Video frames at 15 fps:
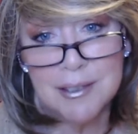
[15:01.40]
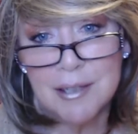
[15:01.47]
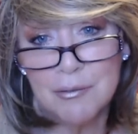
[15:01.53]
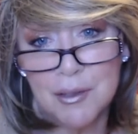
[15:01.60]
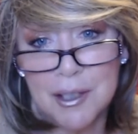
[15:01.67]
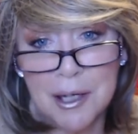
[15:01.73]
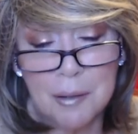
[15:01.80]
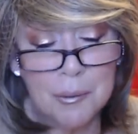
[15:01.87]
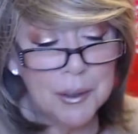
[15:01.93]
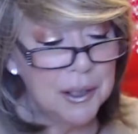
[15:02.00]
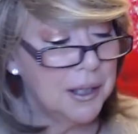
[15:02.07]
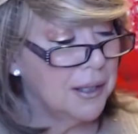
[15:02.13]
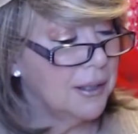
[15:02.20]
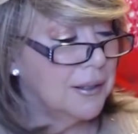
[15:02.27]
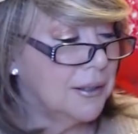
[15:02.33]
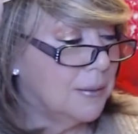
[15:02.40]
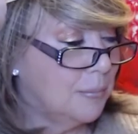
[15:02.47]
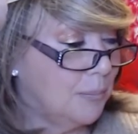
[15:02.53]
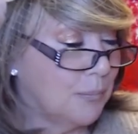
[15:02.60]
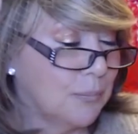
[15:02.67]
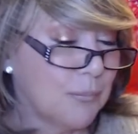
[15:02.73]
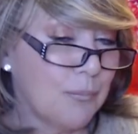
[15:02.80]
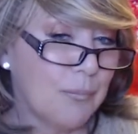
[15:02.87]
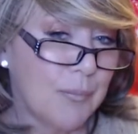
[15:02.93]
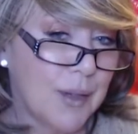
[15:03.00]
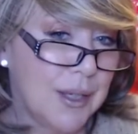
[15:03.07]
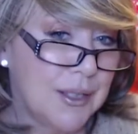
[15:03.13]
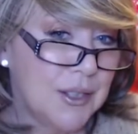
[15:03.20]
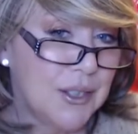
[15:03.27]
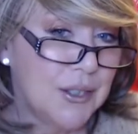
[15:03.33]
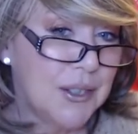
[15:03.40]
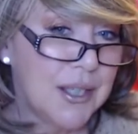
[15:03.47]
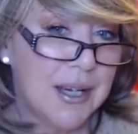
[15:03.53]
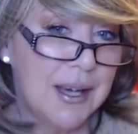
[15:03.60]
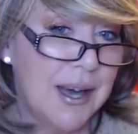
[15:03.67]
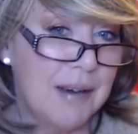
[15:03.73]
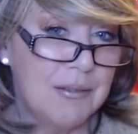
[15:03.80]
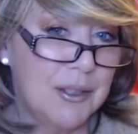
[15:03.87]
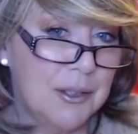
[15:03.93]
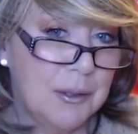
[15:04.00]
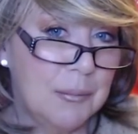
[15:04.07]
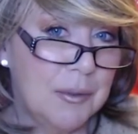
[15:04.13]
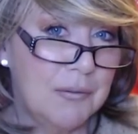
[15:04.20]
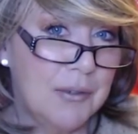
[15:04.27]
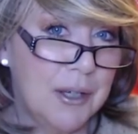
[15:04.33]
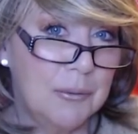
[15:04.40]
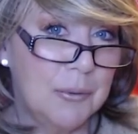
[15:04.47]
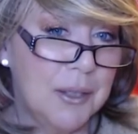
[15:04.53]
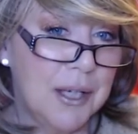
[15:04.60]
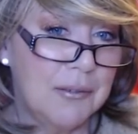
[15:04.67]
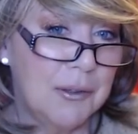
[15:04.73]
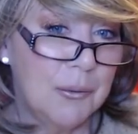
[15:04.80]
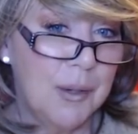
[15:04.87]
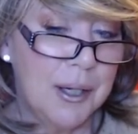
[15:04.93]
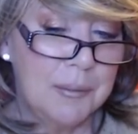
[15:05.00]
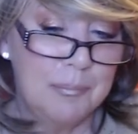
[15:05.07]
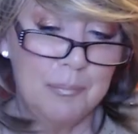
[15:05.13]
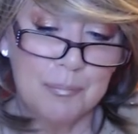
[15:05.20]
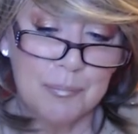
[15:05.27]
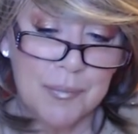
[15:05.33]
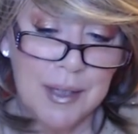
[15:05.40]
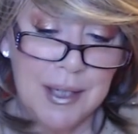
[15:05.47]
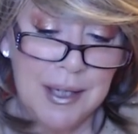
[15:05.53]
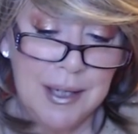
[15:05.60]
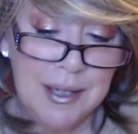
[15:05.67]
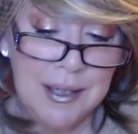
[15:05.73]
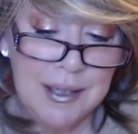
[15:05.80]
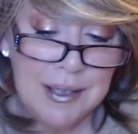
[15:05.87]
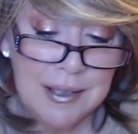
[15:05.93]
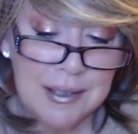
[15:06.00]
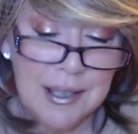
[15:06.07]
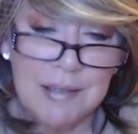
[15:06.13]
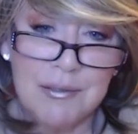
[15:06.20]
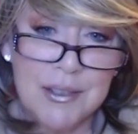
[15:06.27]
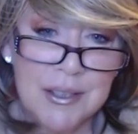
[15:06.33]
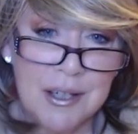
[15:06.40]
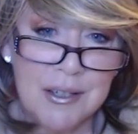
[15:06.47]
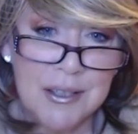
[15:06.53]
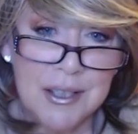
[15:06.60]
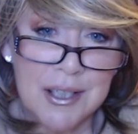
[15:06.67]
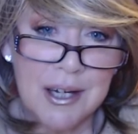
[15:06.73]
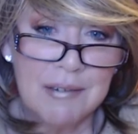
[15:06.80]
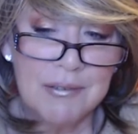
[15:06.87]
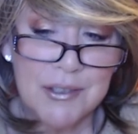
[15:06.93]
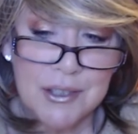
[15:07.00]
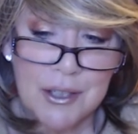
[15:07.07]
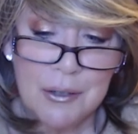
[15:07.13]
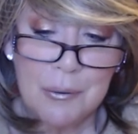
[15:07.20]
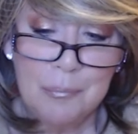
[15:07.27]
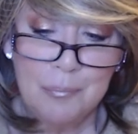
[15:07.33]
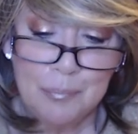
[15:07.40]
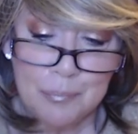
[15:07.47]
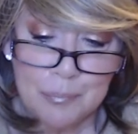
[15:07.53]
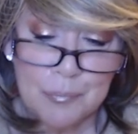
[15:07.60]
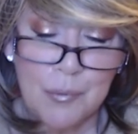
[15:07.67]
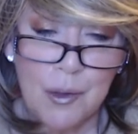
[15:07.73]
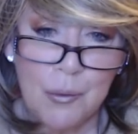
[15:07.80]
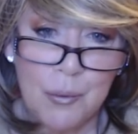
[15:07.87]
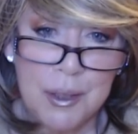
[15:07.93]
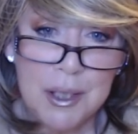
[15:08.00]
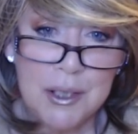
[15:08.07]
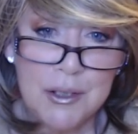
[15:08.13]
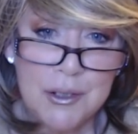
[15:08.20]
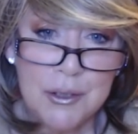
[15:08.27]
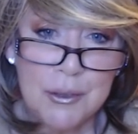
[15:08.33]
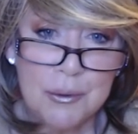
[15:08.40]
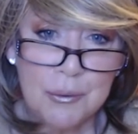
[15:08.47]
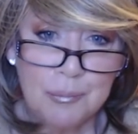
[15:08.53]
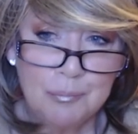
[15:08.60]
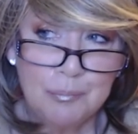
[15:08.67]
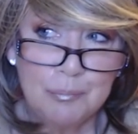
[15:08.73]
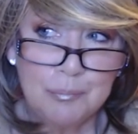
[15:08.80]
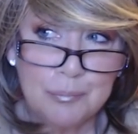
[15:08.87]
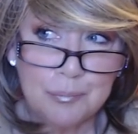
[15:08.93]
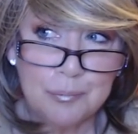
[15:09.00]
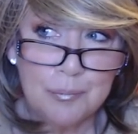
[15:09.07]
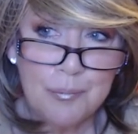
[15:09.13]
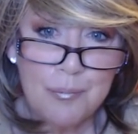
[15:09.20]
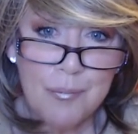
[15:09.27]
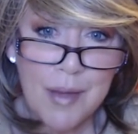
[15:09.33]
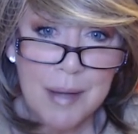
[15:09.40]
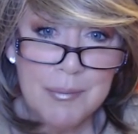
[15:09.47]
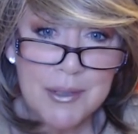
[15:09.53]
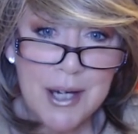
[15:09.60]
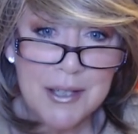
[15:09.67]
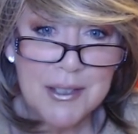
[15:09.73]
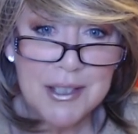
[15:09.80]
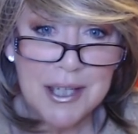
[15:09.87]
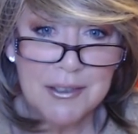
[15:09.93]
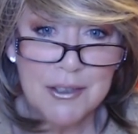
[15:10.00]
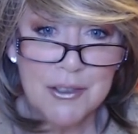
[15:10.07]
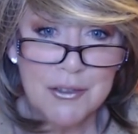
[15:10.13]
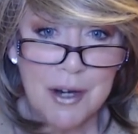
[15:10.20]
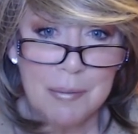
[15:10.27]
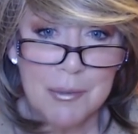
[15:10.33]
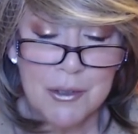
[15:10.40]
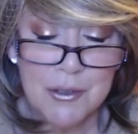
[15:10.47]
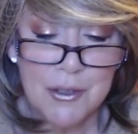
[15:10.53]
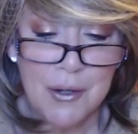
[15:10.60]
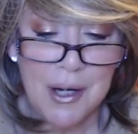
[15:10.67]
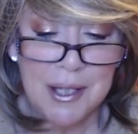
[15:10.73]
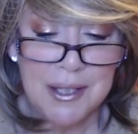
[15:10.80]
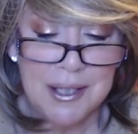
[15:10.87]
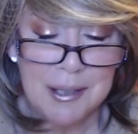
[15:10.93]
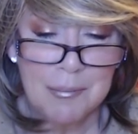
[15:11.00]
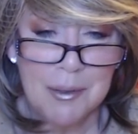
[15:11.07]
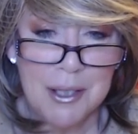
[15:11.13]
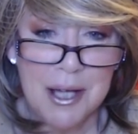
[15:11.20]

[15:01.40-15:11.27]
every now and then, and just uh, have a little bit of fun with everyone. Life is hard enough, so we need to. I'm starting to get the tremors, so I think I'm going